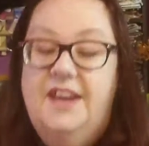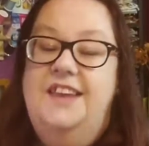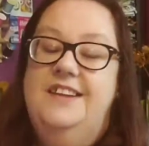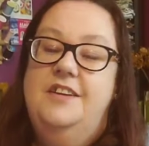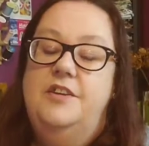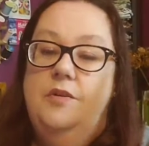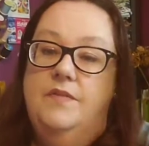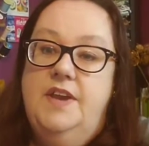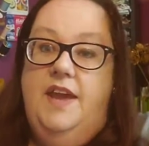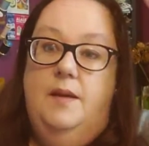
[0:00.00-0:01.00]
and you
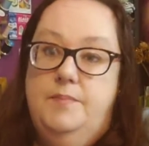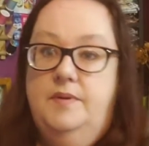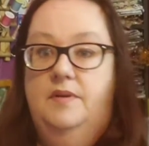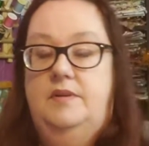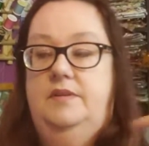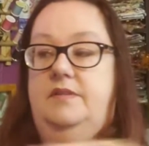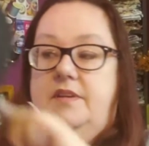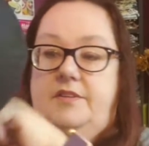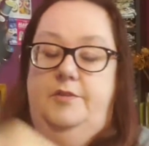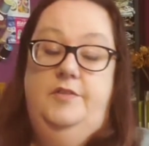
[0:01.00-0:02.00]
have a cap on
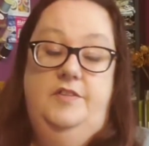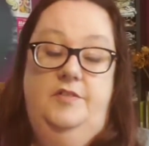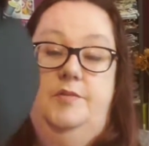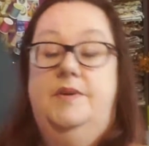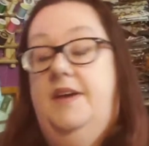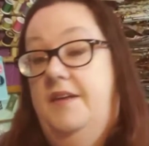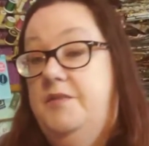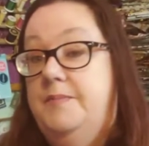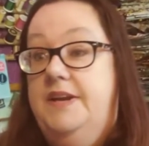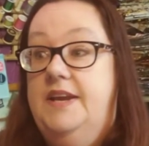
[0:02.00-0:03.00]
under this as well. I
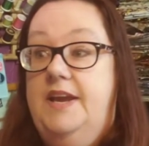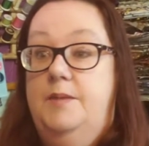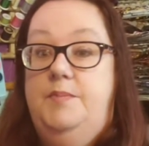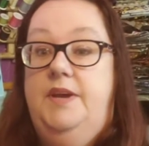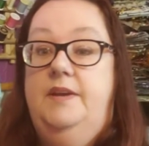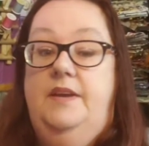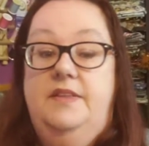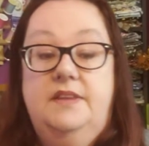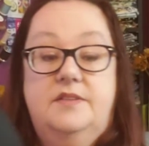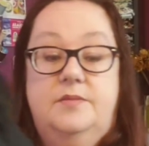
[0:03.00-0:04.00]
haven't made a cap yet. I
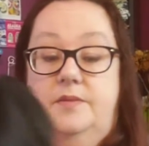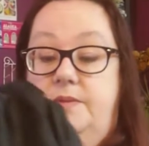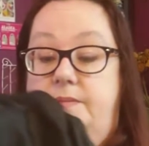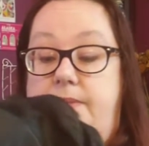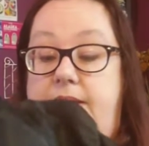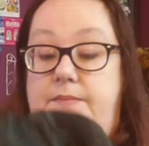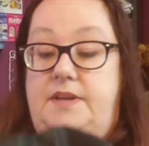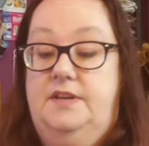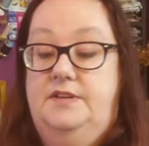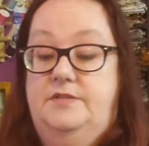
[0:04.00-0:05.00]
think that's what I might
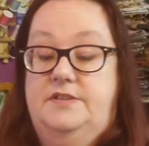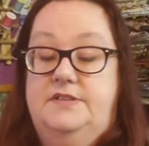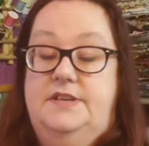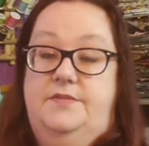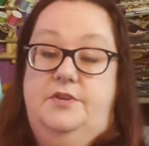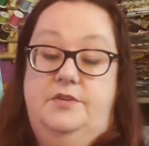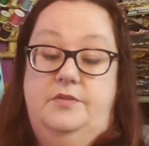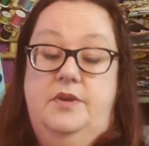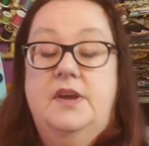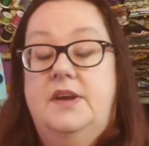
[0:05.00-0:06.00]
be going to do this
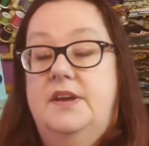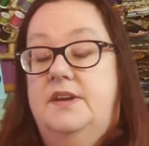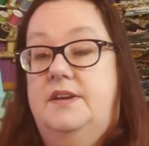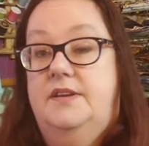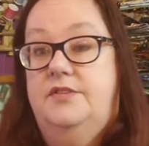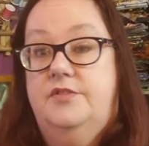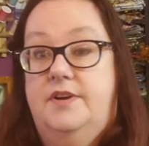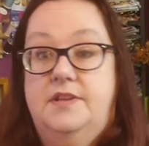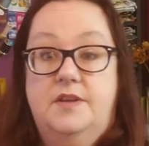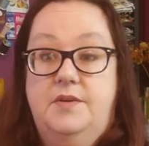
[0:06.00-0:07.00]
afternoon, is
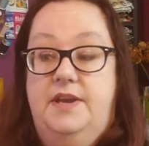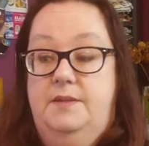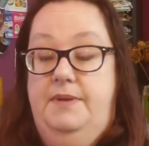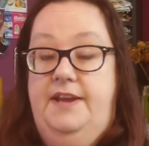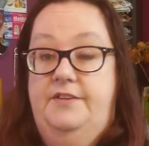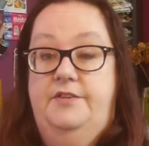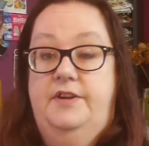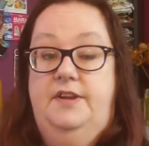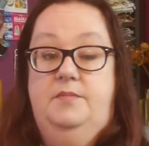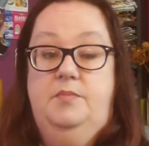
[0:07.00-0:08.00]
try to locate a
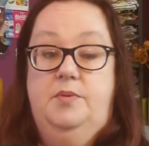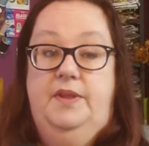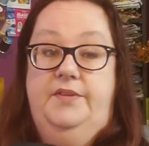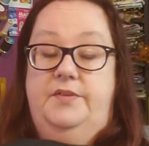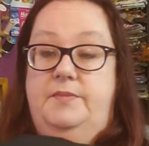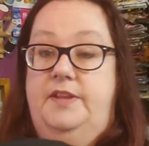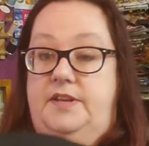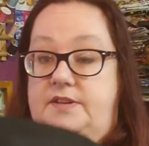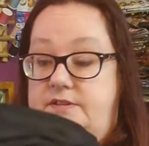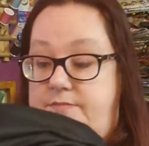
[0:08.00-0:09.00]
pattern and pull out some
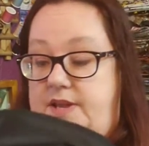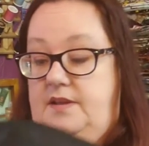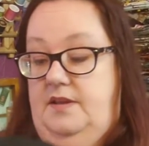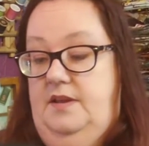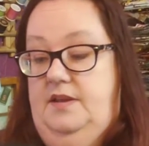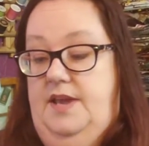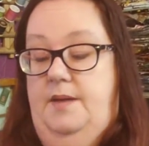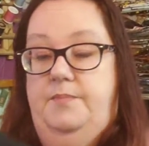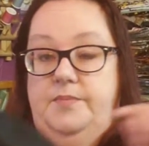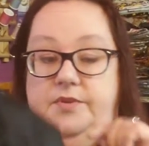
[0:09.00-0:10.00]
linen to make a
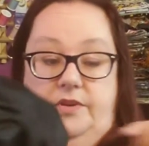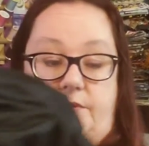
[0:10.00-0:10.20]
cap to